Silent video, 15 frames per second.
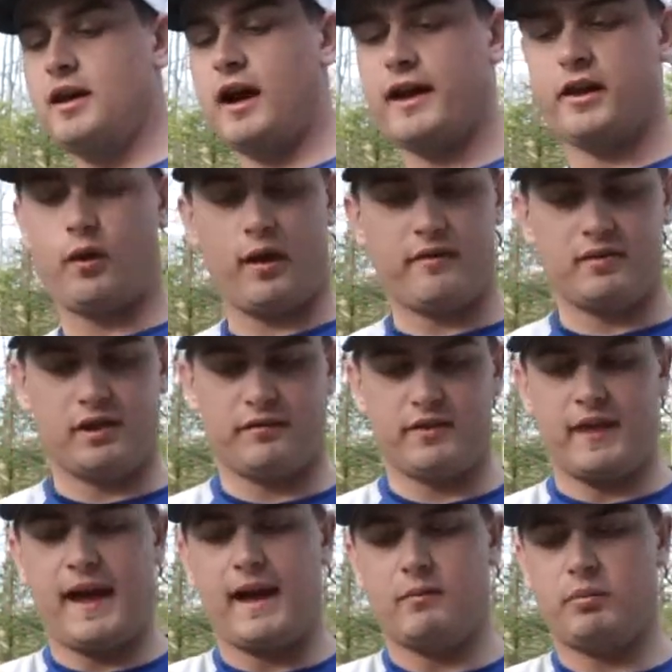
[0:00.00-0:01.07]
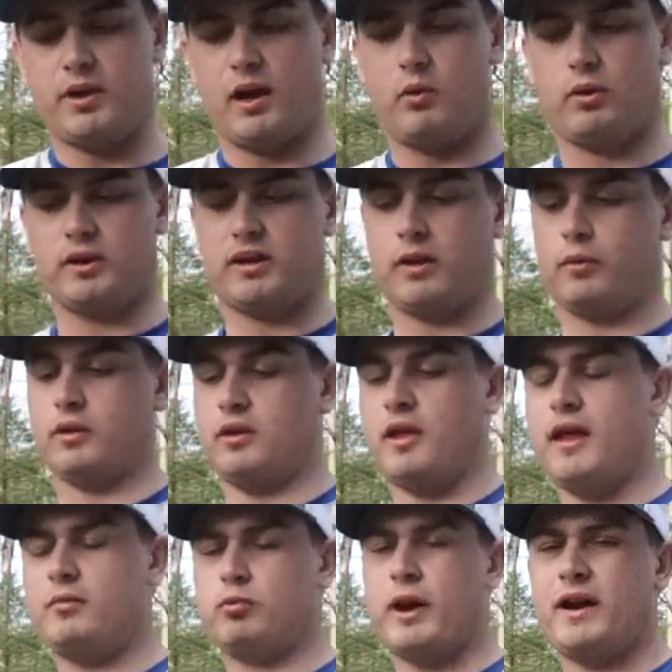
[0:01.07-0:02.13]
I know I have enough of that, but I wanted to get rid
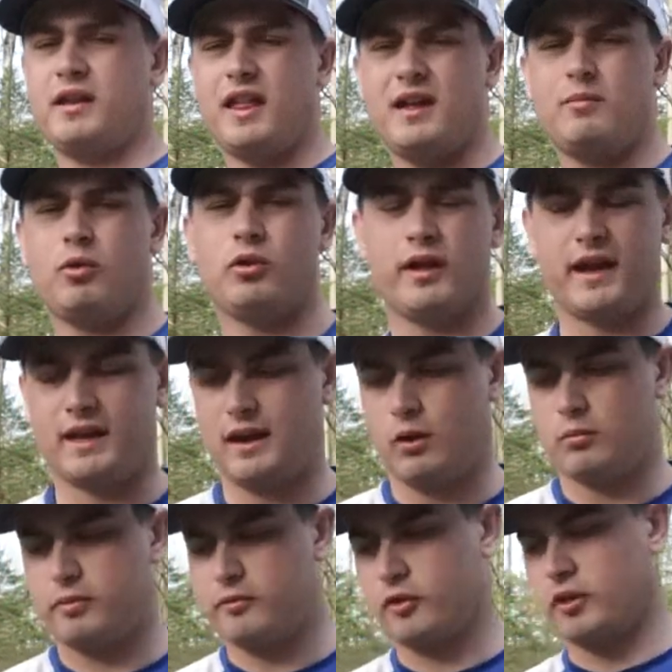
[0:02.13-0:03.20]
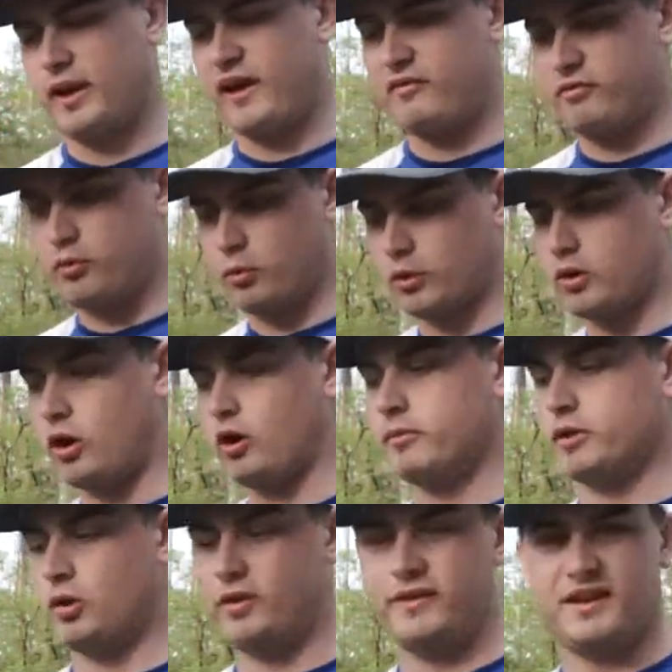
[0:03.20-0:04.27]
of red label, and I would prefer to have
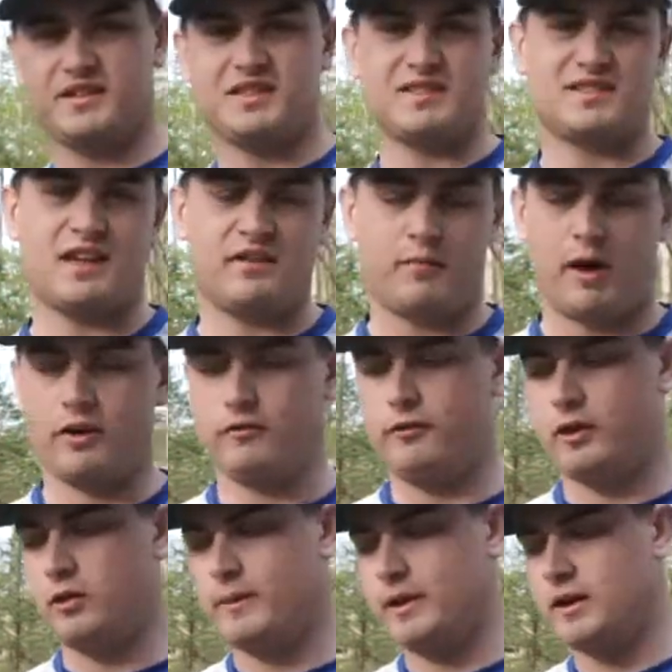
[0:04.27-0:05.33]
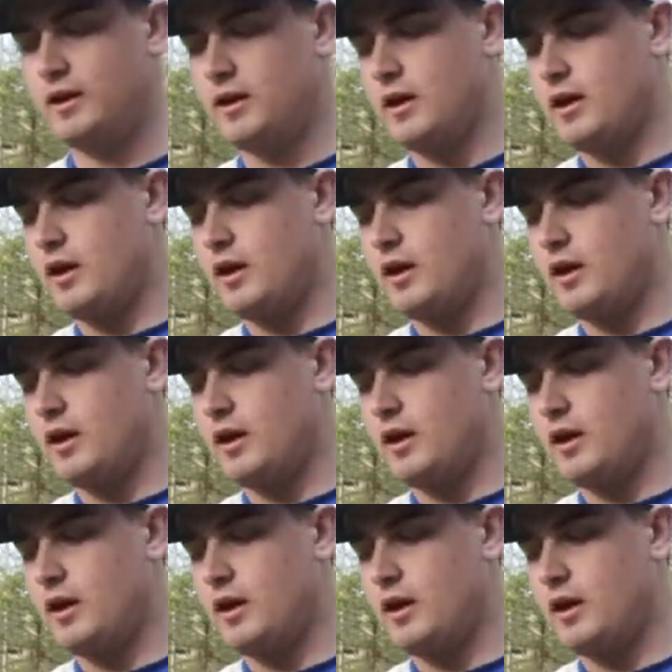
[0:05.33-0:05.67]
fluorocarbon on this instead of monofilament,